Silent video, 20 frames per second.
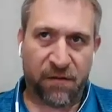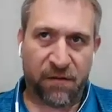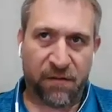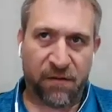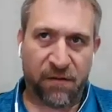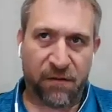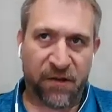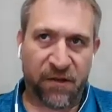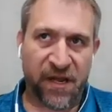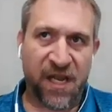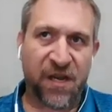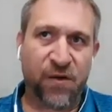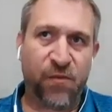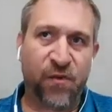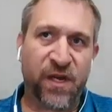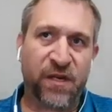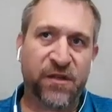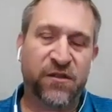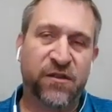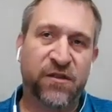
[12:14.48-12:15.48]
the
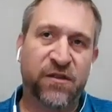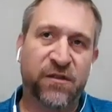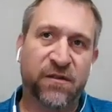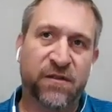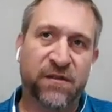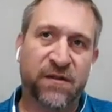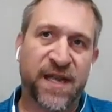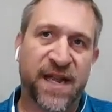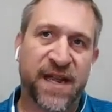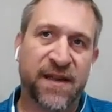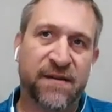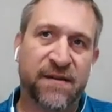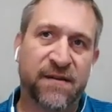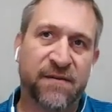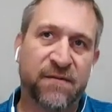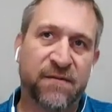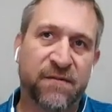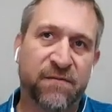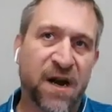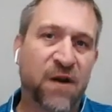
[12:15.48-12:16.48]
language that
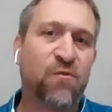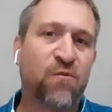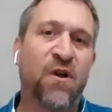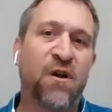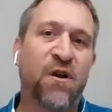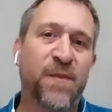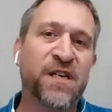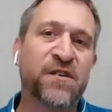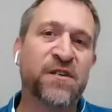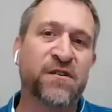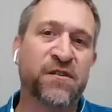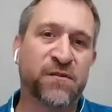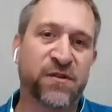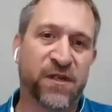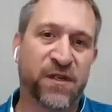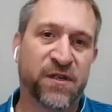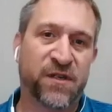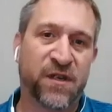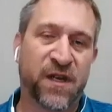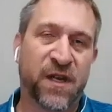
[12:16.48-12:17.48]
Rockwell Automation
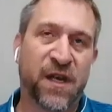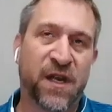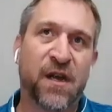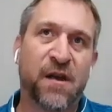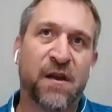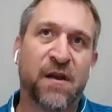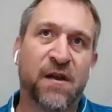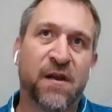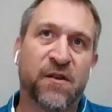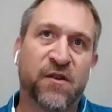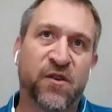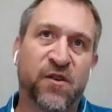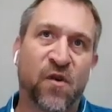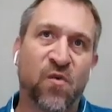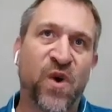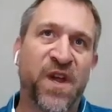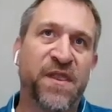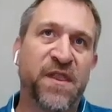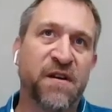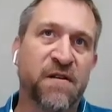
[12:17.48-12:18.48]
uses. So
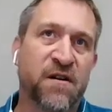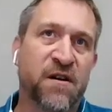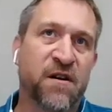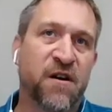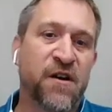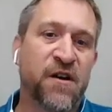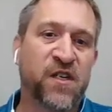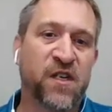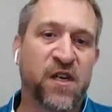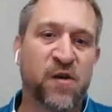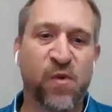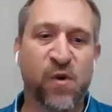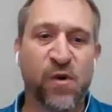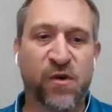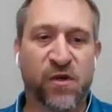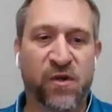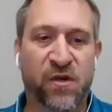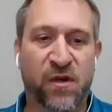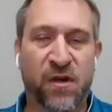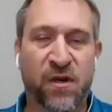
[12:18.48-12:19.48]
when their
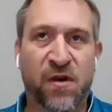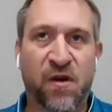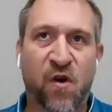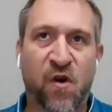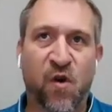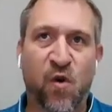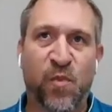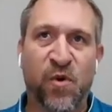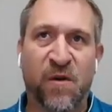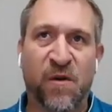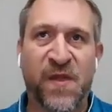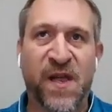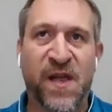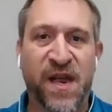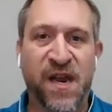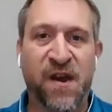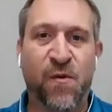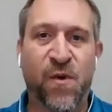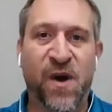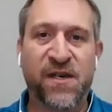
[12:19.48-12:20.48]
customers open up that
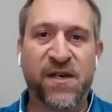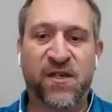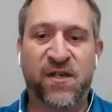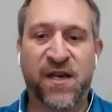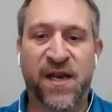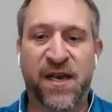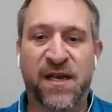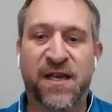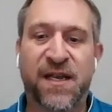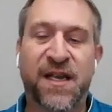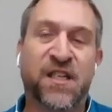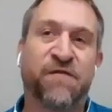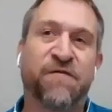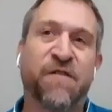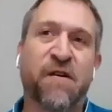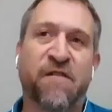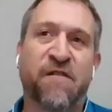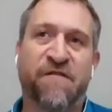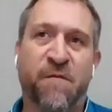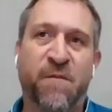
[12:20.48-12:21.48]
AOI set, it's
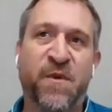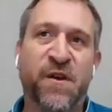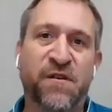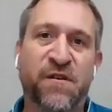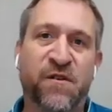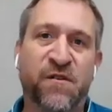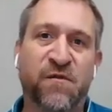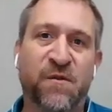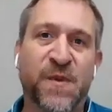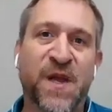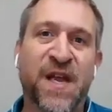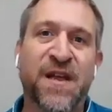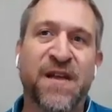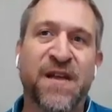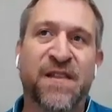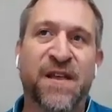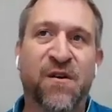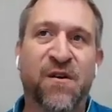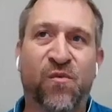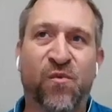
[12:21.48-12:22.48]
very familiar to them.
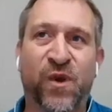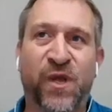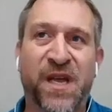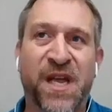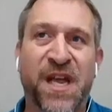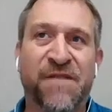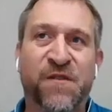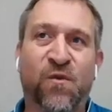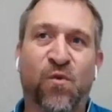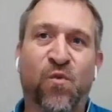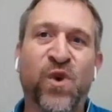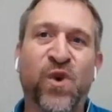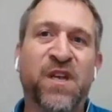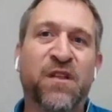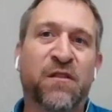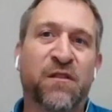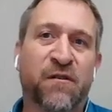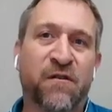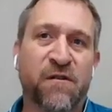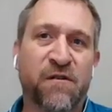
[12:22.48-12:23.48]
They don't really have to
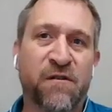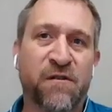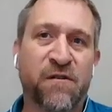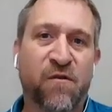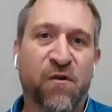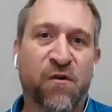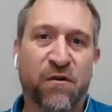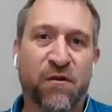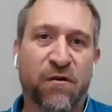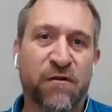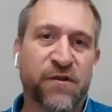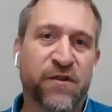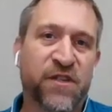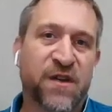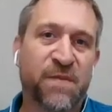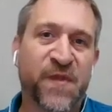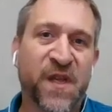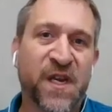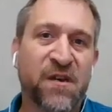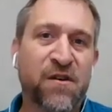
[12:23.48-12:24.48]
relearn or learn
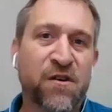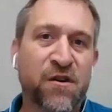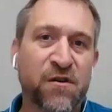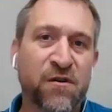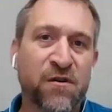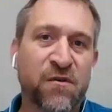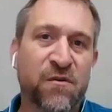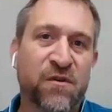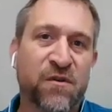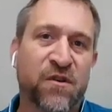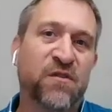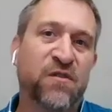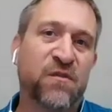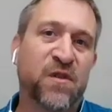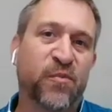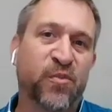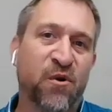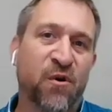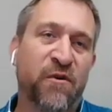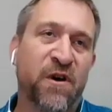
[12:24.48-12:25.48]
something new to do the
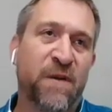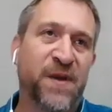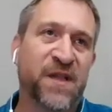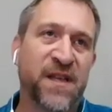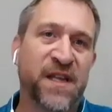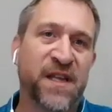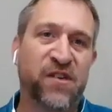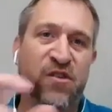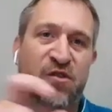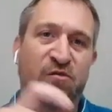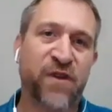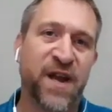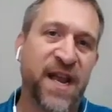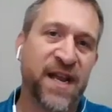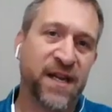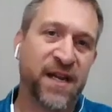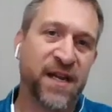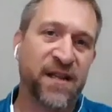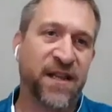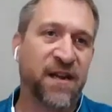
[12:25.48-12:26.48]
programming. They just drag
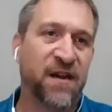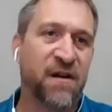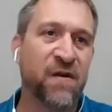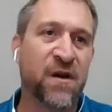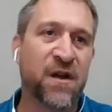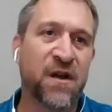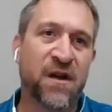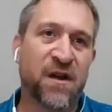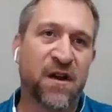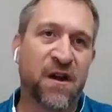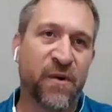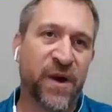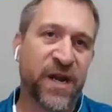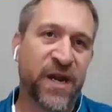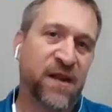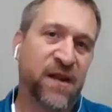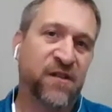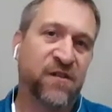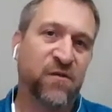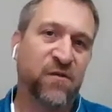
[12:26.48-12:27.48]
it in. They go, oh, I got
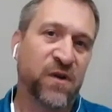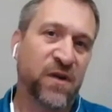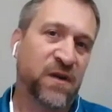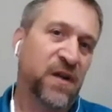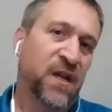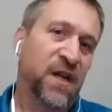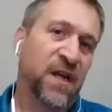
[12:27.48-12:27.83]
to do a